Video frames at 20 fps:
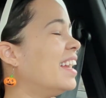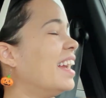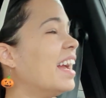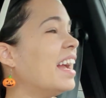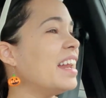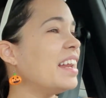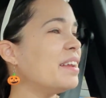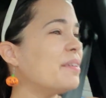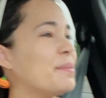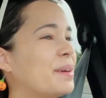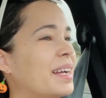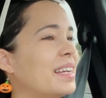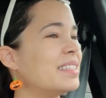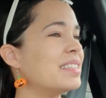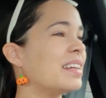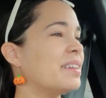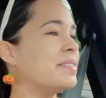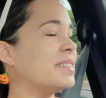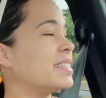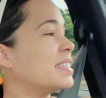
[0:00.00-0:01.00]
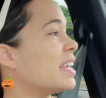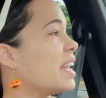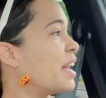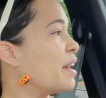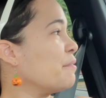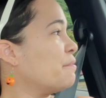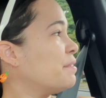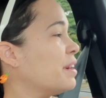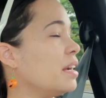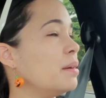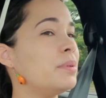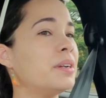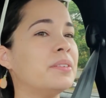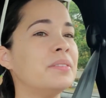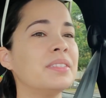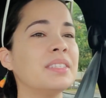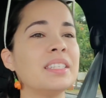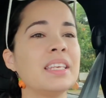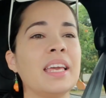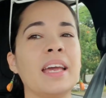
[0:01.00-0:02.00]
Anyways, I was saying a fibro
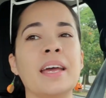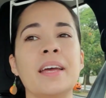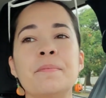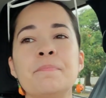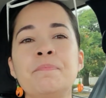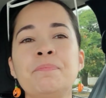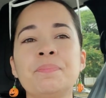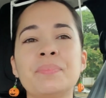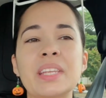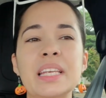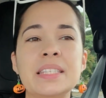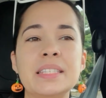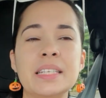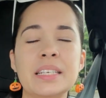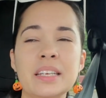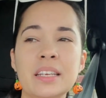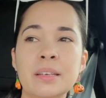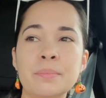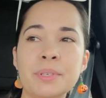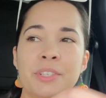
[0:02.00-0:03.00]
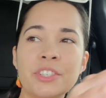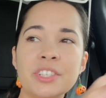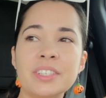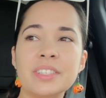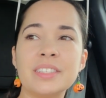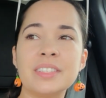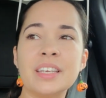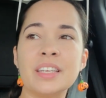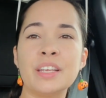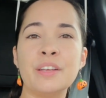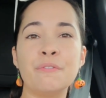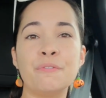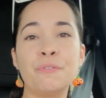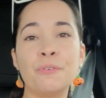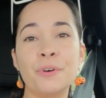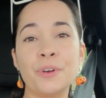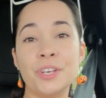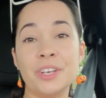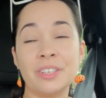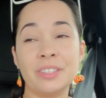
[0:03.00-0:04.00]
scan is an imaging study
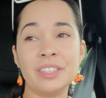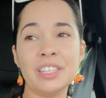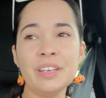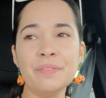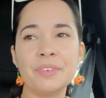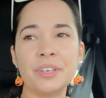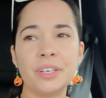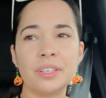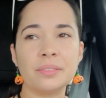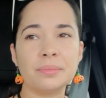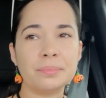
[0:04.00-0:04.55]
for your liver.